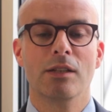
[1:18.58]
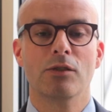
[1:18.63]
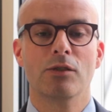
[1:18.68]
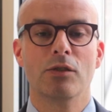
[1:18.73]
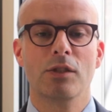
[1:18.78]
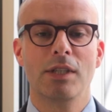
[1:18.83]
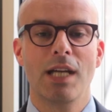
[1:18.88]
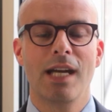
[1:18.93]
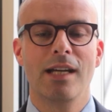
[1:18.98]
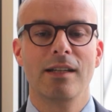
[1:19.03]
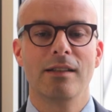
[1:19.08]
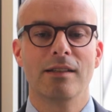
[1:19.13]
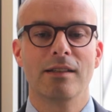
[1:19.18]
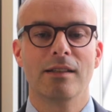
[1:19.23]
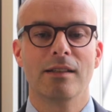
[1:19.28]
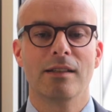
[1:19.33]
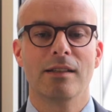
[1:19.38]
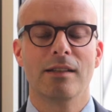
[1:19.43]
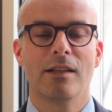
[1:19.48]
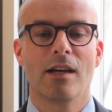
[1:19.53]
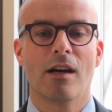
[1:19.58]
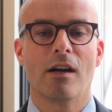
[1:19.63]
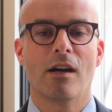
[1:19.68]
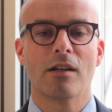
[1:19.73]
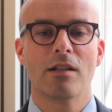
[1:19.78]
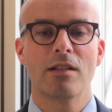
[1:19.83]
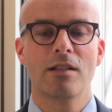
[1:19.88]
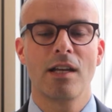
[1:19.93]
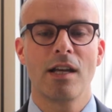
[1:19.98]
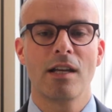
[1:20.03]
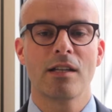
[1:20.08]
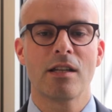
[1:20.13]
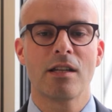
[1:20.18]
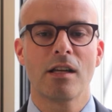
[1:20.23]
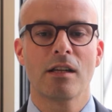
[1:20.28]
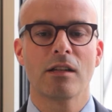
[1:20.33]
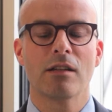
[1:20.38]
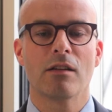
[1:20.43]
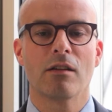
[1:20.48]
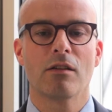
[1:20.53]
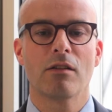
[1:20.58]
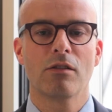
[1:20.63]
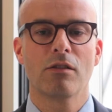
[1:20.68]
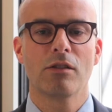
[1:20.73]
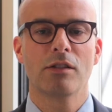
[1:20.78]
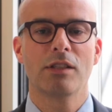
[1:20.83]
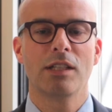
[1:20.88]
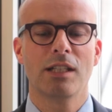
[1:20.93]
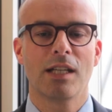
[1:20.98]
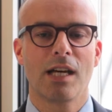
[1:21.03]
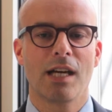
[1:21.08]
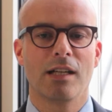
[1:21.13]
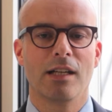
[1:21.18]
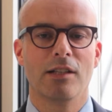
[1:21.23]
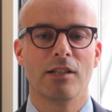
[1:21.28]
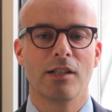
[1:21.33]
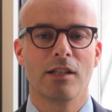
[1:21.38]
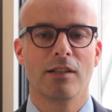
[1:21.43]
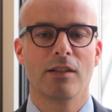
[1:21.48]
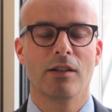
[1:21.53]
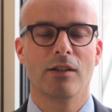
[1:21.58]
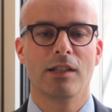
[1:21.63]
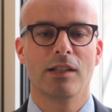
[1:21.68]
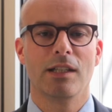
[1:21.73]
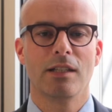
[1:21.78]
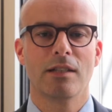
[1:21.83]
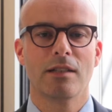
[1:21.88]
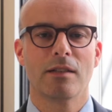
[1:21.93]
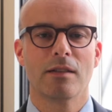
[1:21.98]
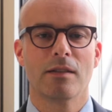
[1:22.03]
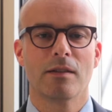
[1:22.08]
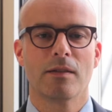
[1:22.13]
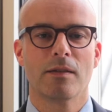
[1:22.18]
To date, there are 639 GDLDs.